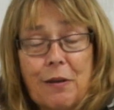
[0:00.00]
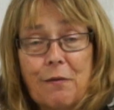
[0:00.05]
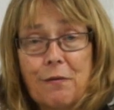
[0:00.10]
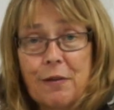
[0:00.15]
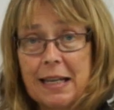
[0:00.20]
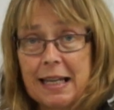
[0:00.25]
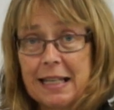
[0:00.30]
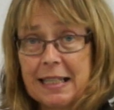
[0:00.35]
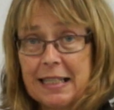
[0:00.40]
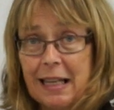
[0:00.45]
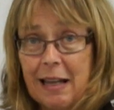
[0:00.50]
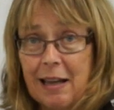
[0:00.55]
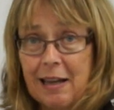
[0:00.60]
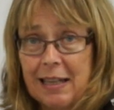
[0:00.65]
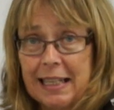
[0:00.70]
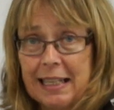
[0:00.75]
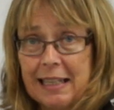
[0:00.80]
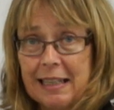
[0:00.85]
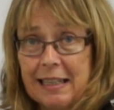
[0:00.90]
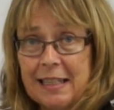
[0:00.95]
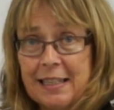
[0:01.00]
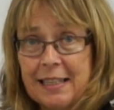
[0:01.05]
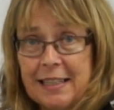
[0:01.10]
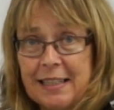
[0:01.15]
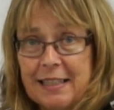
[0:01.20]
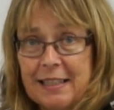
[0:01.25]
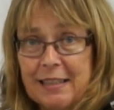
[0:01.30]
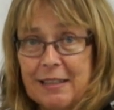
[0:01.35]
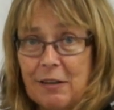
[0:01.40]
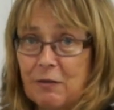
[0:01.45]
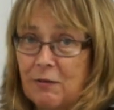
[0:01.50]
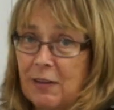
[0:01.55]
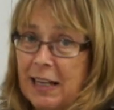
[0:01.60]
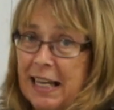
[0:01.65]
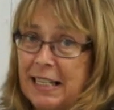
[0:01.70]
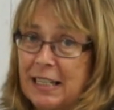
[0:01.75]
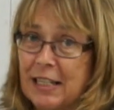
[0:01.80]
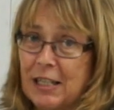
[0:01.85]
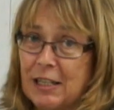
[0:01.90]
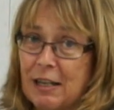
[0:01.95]
forget to like us, don't forget
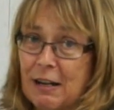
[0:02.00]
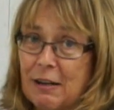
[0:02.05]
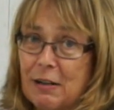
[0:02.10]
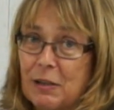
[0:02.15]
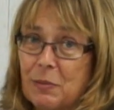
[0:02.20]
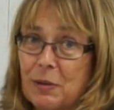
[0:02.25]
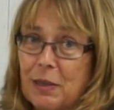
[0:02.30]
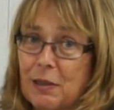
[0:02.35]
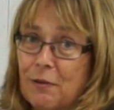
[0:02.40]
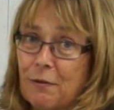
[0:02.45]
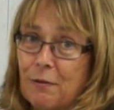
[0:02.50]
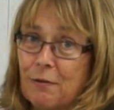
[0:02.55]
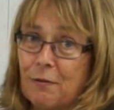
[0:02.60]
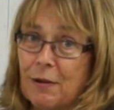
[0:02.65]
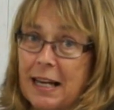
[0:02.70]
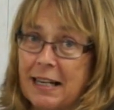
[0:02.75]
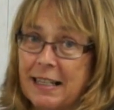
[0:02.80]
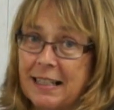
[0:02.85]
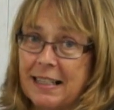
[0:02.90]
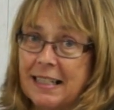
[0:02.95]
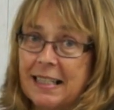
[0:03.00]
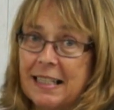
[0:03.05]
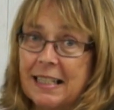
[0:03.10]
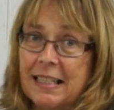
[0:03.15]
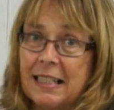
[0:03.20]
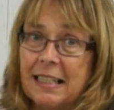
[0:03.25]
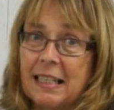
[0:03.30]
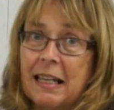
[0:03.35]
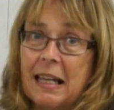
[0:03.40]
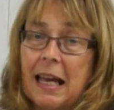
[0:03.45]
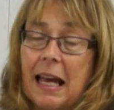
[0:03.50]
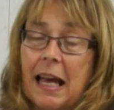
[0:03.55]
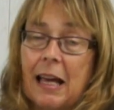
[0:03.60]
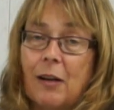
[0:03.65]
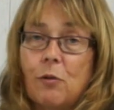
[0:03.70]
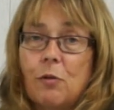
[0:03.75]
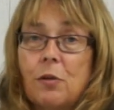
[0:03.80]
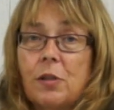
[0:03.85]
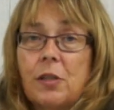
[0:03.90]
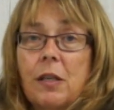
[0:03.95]
to share us with your friends, and
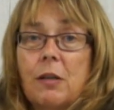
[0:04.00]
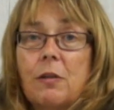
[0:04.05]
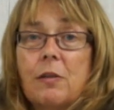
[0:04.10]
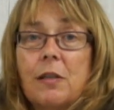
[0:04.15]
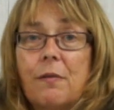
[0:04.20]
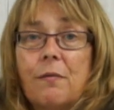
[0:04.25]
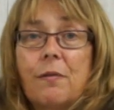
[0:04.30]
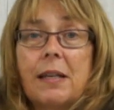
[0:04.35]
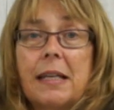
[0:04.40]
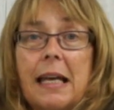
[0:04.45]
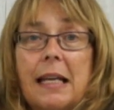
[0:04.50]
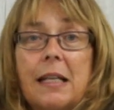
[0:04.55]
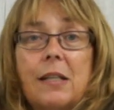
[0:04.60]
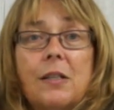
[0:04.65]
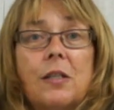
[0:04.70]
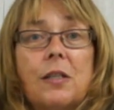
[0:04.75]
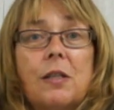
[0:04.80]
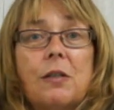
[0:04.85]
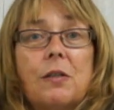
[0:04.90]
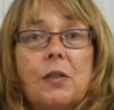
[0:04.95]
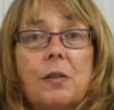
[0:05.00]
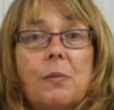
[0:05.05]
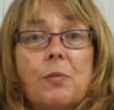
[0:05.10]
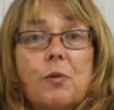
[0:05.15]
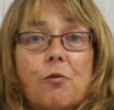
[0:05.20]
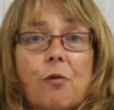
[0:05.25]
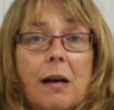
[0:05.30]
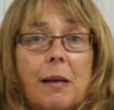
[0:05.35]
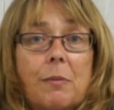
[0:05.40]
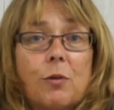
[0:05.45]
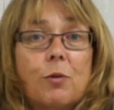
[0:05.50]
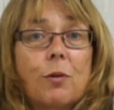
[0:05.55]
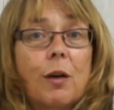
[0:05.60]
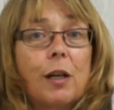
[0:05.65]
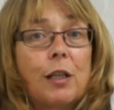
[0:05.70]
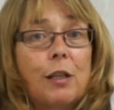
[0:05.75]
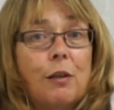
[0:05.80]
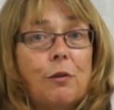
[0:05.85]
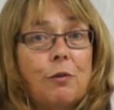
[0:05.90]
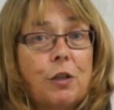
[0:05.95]
also don't forget to subscribe to our
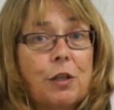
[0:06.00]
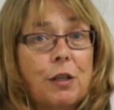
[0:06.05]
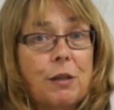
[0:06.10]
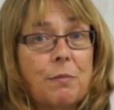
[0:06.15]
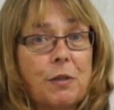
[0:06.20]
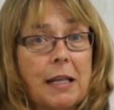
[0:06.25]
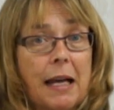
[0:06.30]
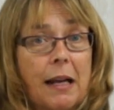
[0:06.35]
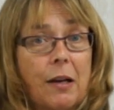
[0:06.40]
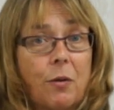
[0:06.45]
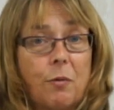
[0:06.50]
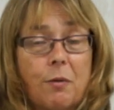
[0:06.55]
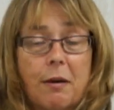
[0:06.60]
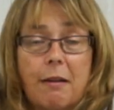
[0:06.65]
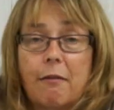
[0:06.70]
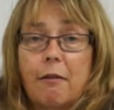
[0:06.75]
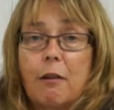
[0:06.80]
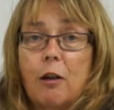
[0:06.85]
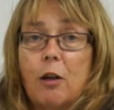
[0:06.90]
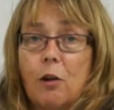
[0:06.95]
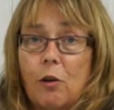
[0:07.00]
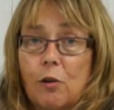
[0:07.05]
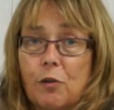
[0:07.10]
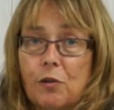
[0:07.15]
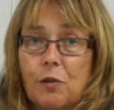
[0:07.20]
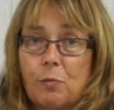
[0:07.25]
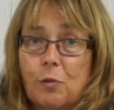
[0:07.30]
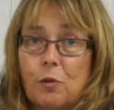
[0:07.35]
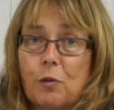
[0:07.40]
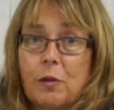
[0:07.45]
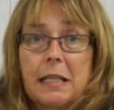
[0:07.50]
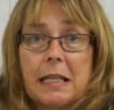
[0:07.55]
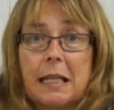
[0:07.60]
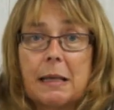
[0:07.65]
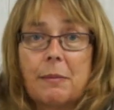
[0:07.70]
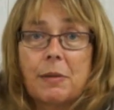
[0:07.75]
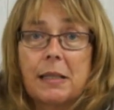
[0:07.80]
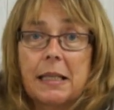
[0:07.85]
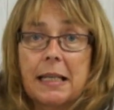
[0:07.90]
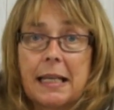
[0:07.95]
YouTube channel where there are lots more
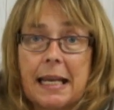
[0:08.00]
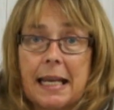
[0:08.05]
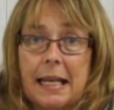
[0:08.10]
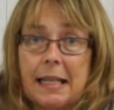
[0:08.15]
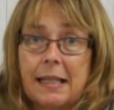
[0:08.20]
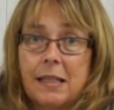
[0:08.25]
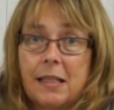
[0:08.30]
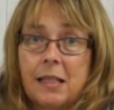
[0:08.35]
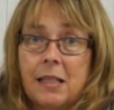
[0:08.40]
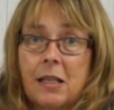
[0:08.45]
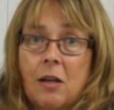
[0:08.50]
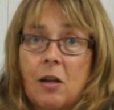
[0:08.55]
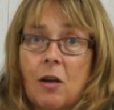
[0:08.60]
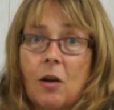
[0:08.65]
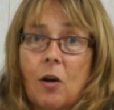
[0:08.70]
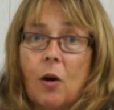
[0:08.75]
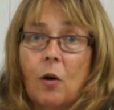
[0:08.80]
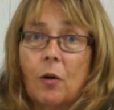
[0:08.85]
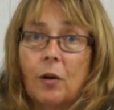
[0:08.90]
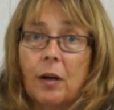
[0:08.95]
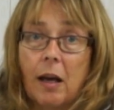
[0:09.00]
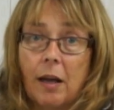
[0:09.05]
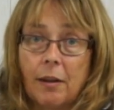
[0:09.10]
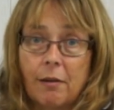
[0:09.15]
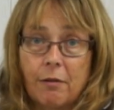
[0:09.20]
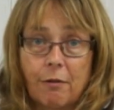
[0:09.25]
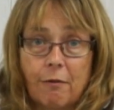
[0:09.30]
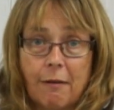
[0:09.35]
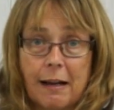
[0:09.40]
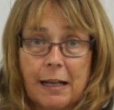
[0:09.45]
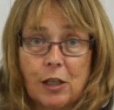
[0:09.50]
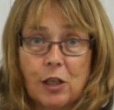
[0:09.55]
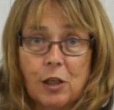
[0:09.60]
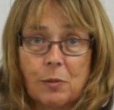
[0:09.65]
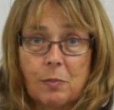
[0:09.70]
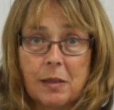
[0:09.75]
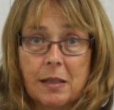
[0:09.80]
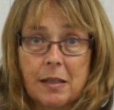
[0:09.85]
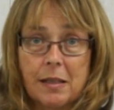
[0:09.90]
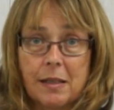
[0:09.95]
tips and hints on other
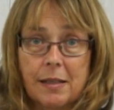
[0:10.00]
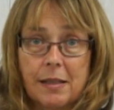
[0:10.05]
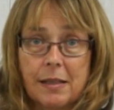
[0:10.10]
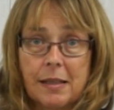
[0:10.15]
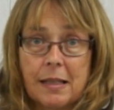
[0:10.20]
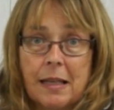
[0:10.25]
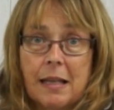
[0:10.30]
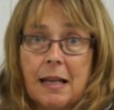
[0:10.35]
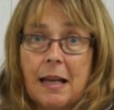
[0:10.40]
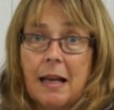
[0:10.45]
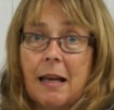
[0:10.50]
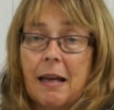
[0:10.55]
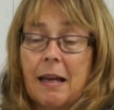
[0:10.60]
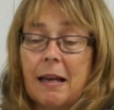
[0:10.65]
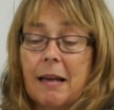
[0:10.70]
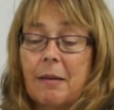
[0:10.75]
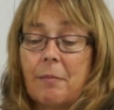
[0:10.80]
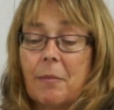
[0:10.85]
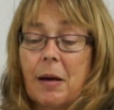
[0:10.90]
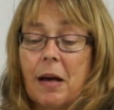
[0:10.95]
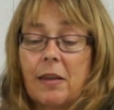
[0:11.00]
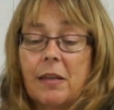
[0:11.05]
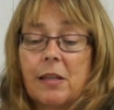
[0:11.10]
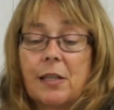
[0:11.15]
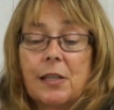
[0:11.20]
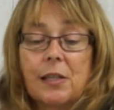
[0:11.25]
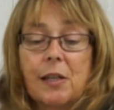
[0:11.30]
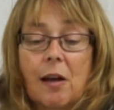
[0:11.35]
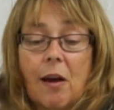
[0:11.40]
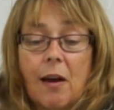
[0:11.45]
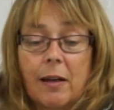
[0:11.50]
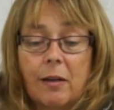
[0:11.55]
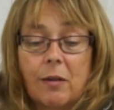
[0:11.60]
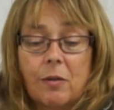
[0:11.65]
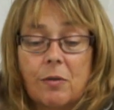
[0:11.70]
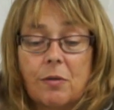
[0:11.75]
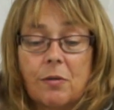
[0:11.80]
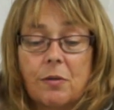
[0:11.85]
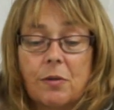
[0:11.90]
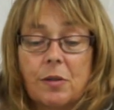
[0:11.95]
arrangements, other
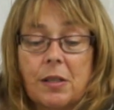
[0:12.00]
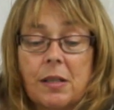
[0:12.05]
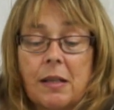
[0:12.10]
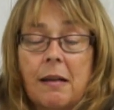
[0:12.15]
styles,